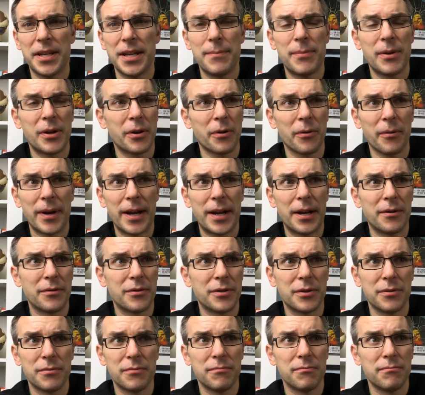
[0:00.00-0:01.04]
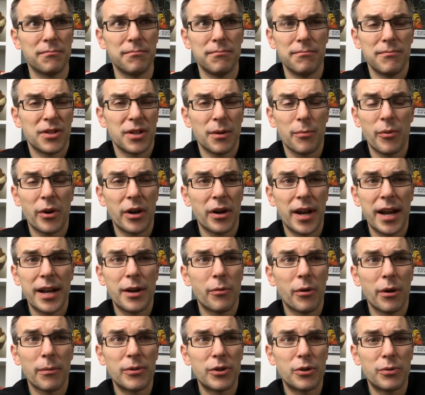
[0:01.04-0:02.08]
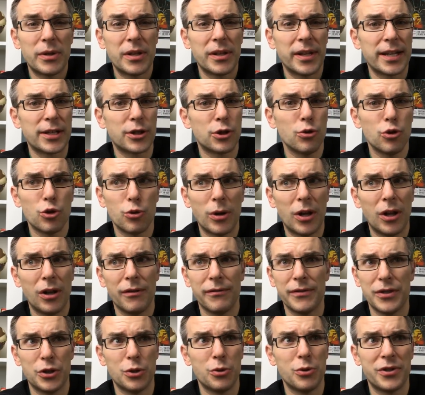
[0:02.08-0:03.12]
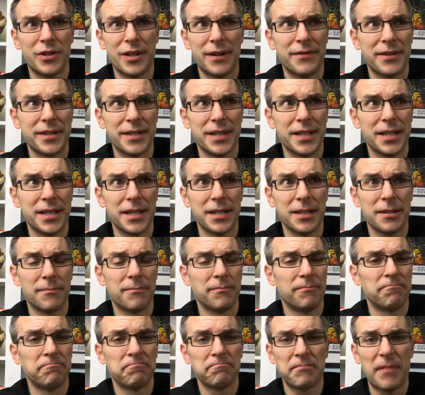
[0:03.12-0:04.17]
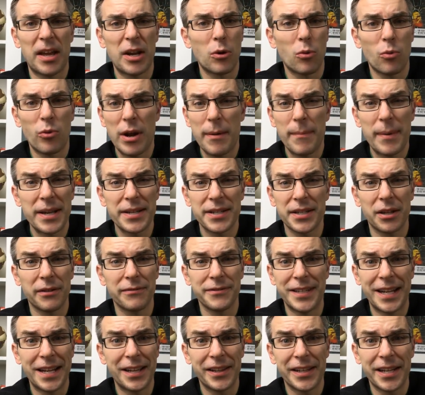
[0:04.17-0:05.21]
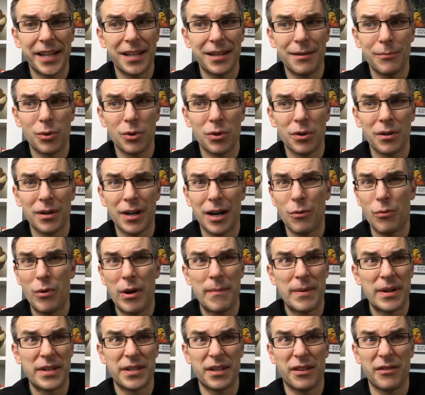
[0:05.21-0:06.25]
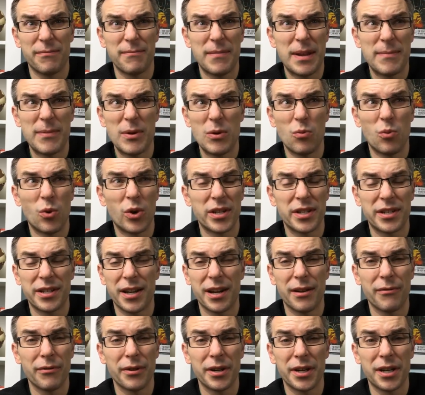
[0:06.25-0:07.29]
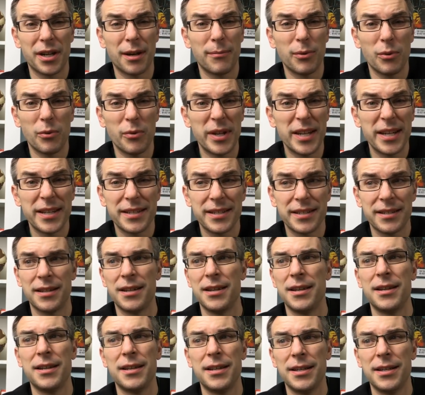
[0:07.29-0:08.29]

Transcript: keeping around anywhere between like 212 and 217. I don't weigh myself daily anymore. I weigh myself maybe once every couple weeks.